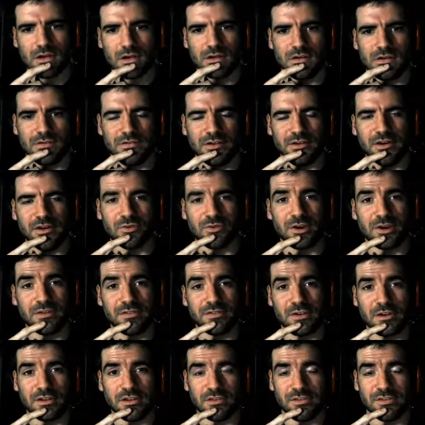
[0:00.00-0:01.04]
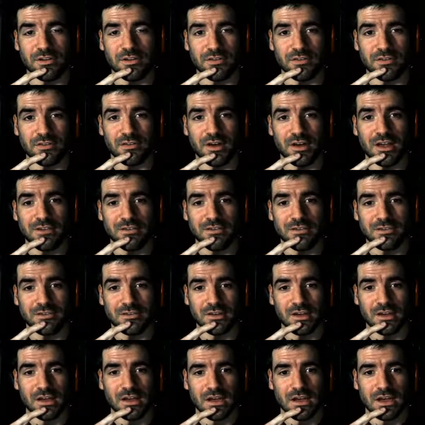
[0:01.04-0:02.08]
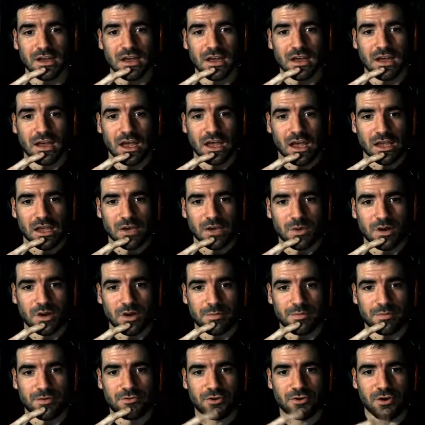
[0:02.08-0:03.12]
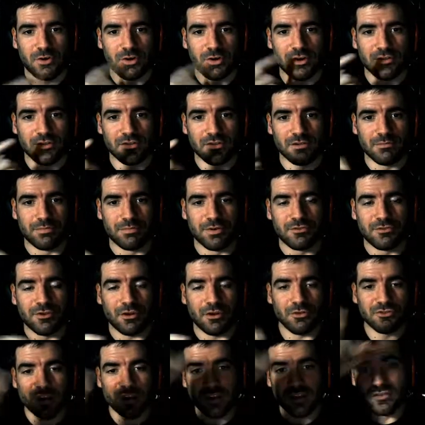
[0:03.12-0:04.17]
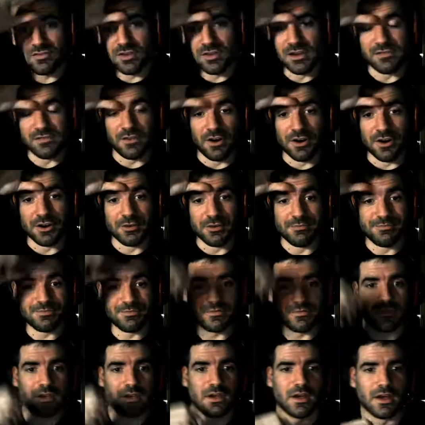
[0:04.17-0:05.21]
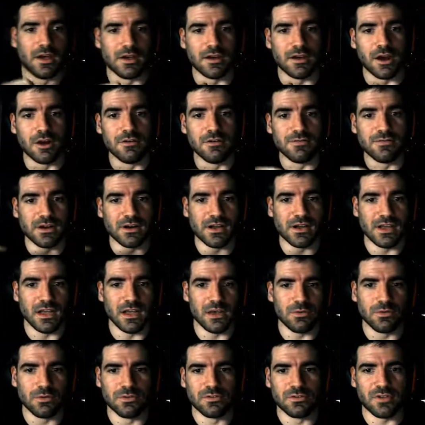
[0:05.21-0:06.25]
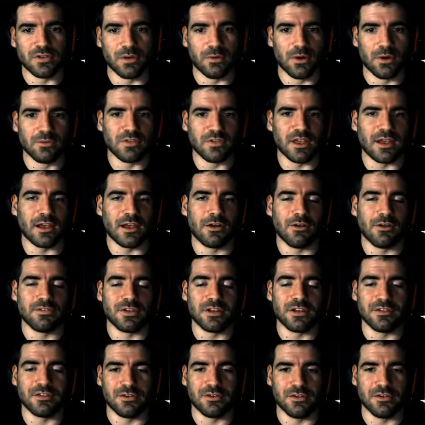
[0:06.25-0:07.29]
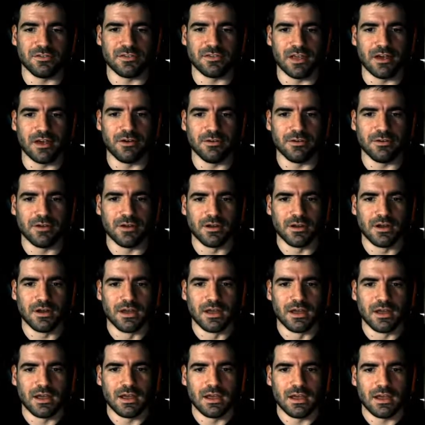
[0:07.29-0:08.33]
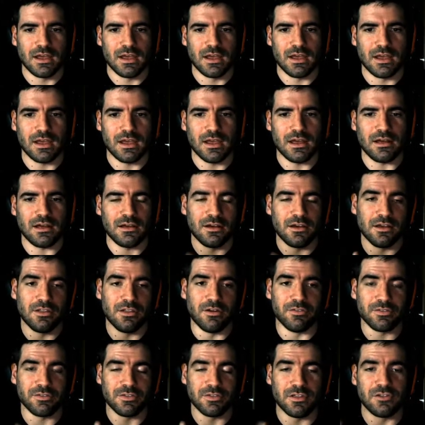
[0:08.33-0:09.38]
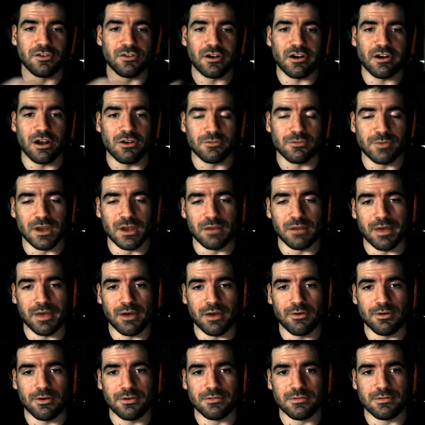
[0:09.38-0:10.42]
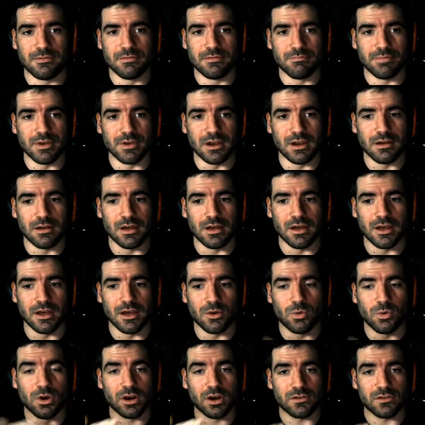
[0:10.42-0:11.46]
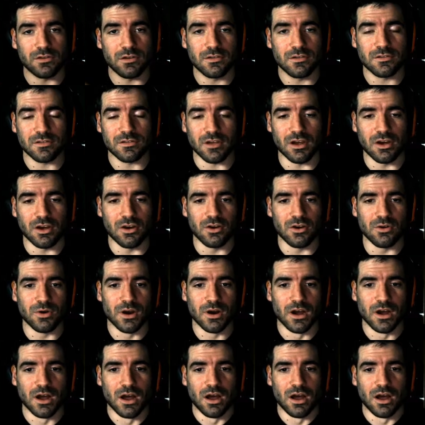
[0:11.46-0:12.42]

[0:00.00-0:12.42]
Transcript: you first want to find your first survivors. You want to patrol gens till you find them, and hopefully you won't take you long to get the first down. Here I heard obviously the generator was being worked on, so